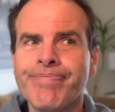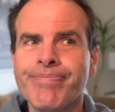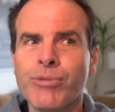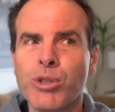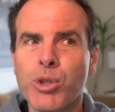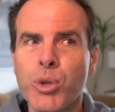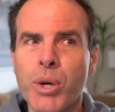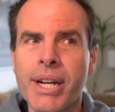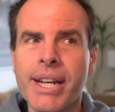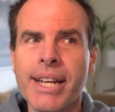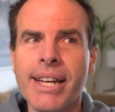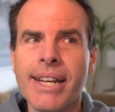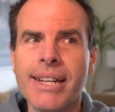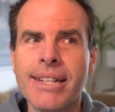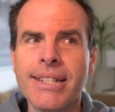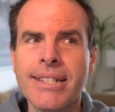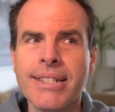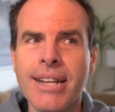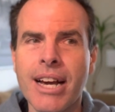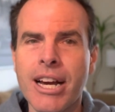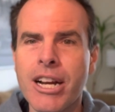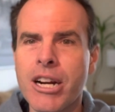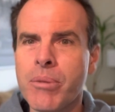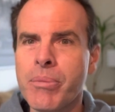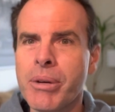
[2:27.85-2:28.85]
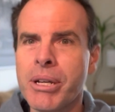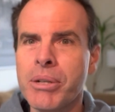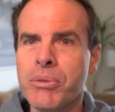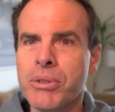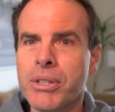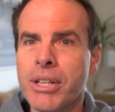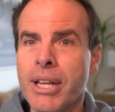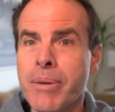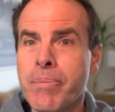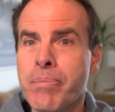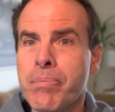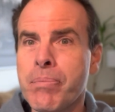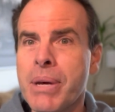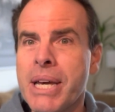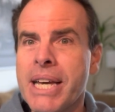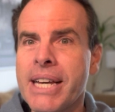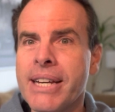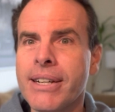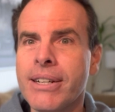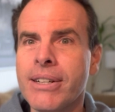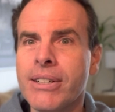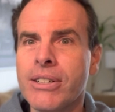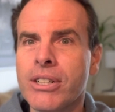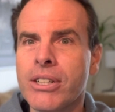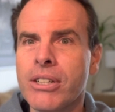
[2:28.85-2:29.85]
drinking a cider made with like
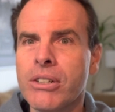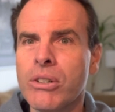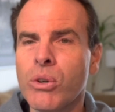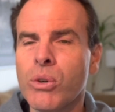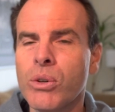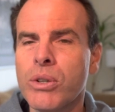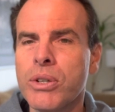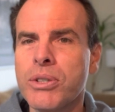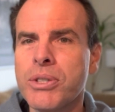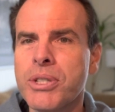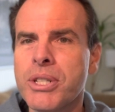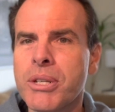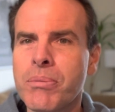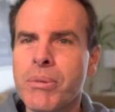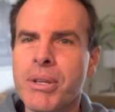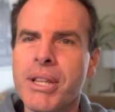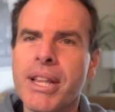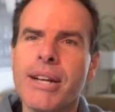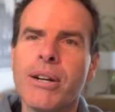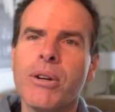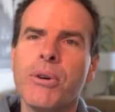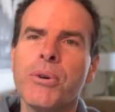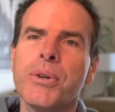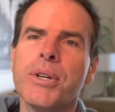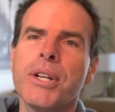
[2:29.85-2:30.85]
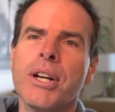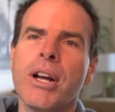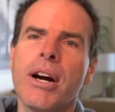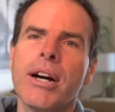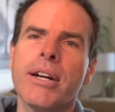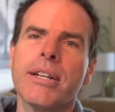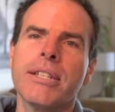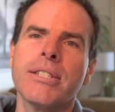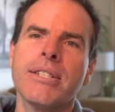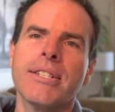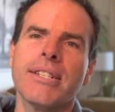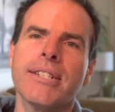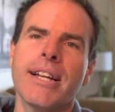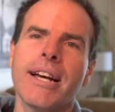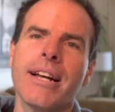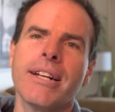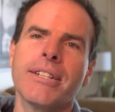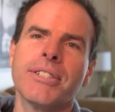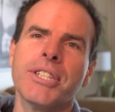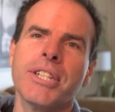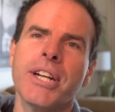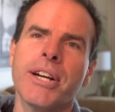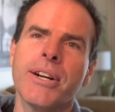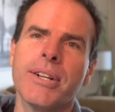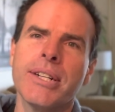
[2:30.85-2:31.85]
Bing or some of that Okanagan style
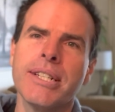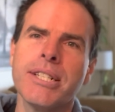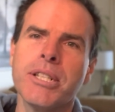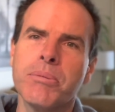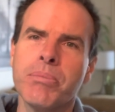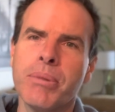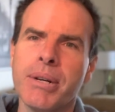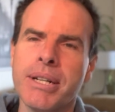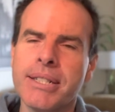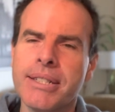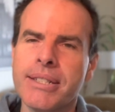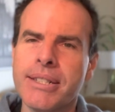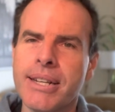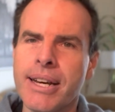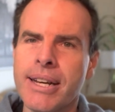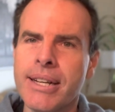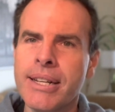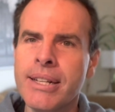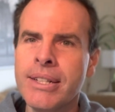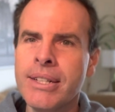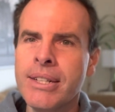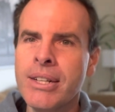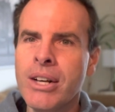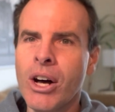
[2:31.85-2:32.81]
cherries, but